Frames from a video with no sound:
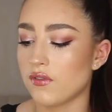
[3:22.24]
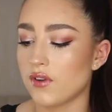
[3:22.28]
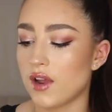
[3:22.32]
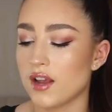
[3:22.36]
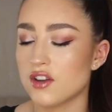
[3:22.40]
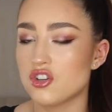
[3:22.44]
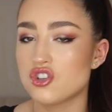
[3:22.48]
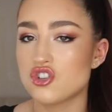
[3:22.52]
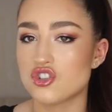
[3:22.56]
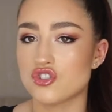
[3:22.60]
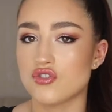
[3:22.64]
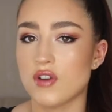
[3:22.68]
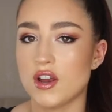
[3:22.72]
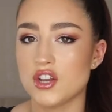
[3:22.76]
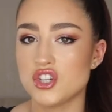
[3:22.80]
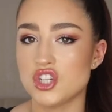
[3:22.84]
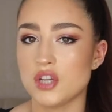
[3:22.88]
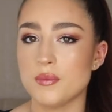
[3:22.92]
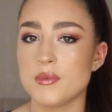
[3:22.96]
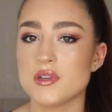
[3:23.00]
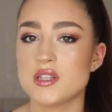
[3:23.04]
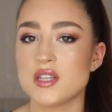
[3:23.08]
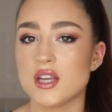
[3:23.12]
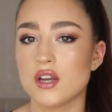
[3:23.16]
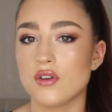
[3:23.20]
of like stretchy
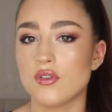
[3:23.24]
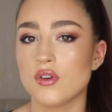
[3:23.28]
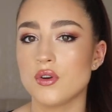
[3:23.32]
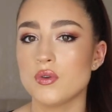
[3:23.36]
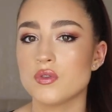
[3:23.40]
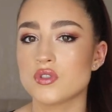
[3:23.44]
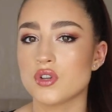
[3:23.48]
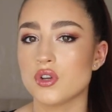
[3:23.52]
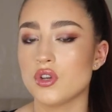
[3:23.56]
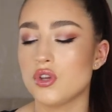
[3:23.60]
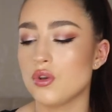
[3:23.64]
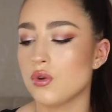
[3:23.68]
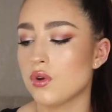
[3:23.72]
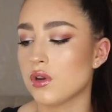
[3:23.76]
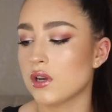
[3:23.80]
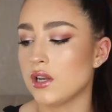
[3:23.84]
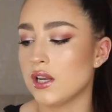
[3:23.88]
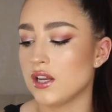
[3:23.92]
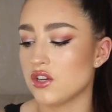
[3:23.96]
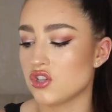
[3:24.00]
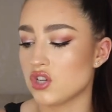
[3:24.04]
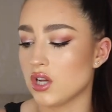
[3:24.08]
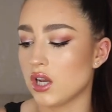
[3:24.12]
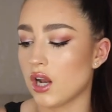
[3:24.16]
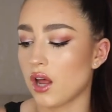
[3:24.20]
material, so you could
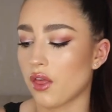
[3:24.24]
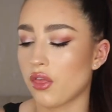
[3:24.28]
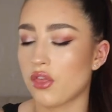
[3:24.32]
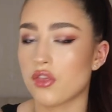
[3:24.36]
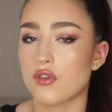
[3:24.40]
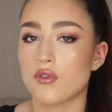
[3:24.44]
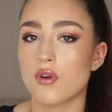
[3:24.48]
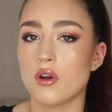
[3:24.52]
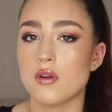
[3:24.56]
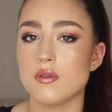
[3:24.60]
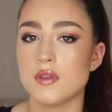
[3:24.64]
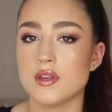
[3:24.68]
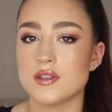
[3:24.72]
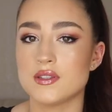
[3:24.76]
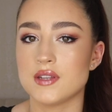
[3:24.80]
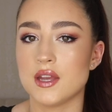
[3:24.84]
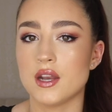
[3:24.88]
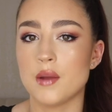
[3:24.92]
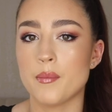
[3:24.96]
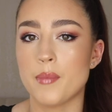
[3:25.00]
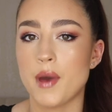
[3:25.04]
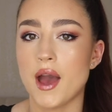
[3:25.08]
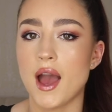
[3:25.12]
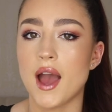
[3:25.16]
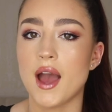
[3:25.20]
literally like throw this in
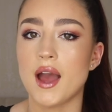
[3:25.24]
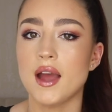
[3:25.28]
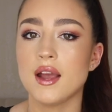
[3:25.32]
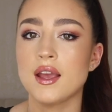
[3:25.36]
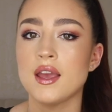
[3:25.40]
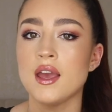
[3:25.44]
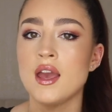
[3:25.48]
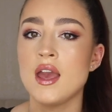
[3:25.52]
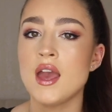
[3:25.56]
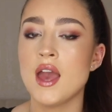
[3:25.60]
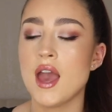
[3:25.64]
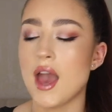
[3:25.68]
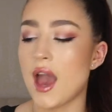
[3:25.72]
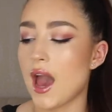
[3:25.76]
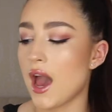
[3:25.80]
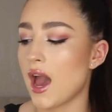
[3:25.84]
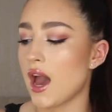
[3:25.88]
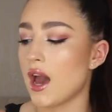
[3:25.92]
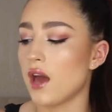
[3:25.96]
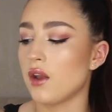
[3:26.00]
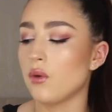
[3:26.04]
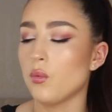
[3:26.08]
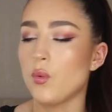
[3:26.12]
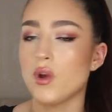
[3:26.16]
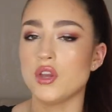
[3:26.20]
a bag
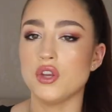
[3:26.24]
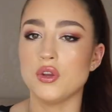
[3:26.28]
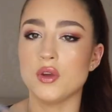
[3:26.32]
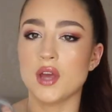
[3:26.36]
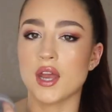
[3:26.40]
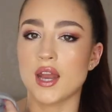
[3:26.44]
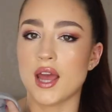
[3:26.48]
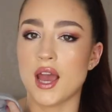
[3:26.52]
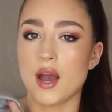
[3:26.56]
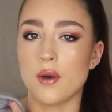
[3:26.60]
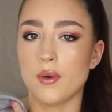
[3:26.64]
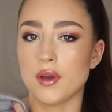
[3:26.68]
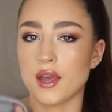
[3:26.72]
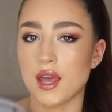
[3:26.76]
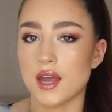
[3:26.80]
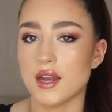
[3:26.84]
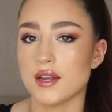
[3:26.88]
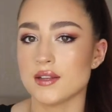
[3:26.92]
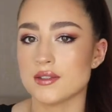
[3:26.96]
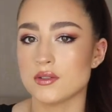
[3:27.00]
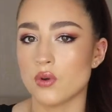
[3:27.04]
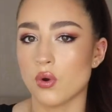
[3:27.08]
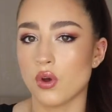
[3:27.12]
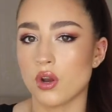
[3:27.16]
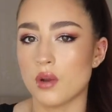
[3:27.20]
and when you get it out again,
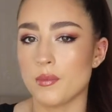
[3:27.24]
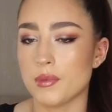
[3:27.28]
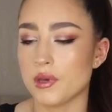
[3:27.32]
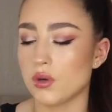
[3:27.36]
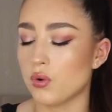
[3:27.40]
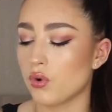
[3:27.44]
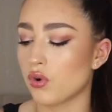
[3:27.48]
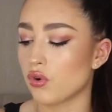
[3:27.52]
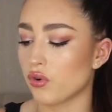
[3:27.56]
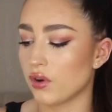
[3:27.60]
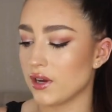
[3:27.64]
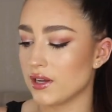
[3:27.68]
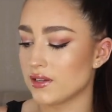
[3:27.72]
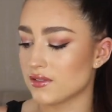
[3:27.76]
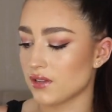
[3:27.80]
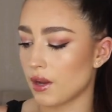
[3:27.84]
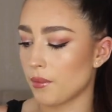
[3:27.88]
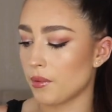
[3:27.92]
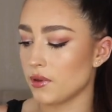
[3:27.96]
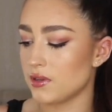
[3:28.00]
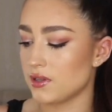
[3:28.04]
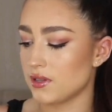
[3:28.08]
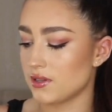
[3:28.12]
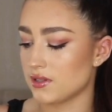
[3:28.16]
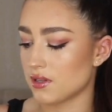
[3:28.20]
it's not going to be all creased up
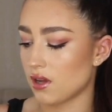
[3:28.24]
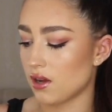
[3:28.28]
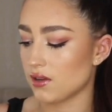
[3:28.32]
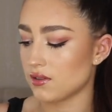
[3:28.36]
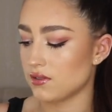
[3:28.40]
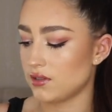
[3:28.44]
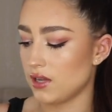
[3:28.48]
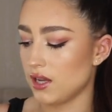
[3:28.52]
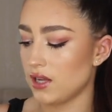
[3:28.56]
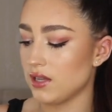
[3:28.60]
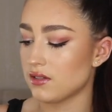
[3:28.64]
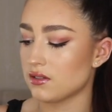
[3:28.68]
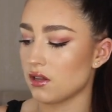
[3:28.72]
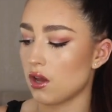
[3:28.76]
and disgusting.